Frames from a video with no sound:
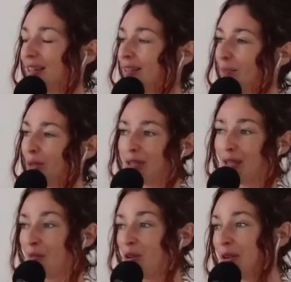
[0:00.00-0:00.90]
built
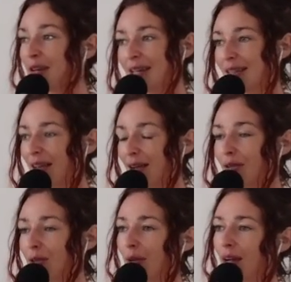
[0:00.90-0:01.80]
communities
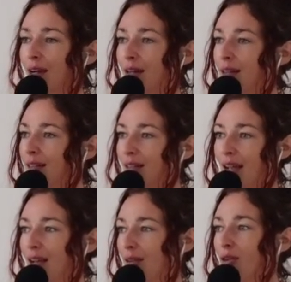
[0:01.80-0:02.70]
everywhere,
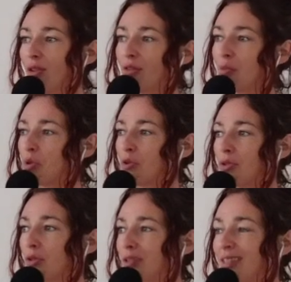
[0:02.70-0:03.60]
had all of the
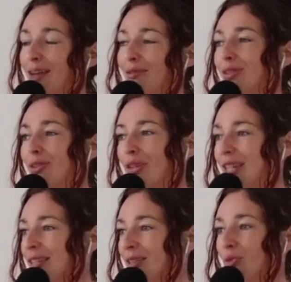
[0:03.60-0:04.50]
beautiful love
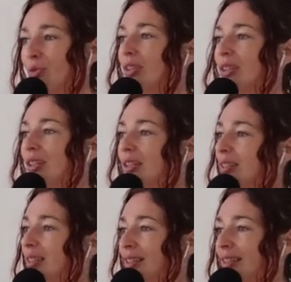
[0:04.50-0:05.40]
stories in the
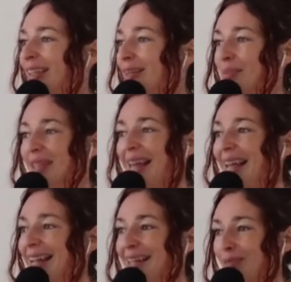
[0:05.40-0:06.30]
world,
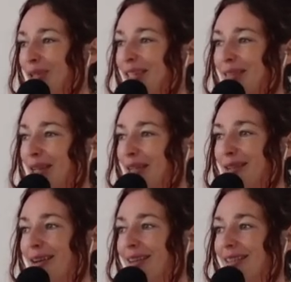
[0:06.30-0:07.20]
played as much as my little
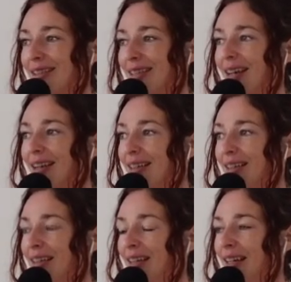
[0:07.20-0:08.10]
heart
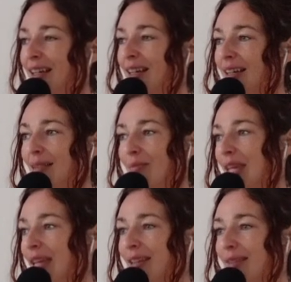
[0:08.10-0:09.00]
desired,
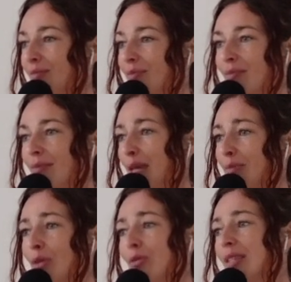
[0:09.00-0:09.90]
made
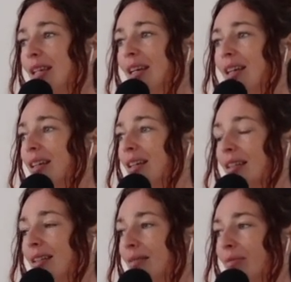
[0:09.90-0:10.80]
music,
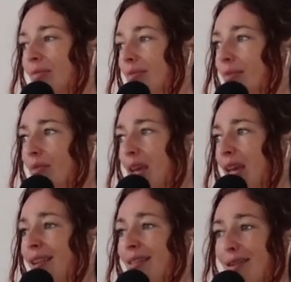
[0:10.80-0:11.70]

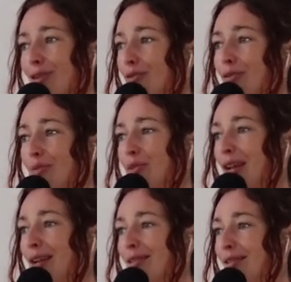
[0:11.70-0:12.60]
made a YouTube
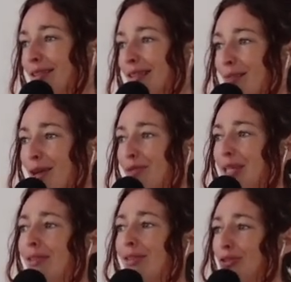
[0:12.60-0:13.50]
channel, my own
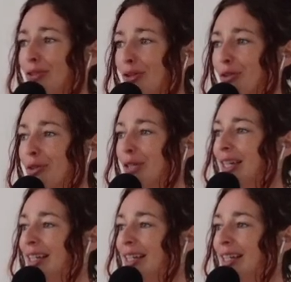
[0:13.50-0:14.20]
TV show,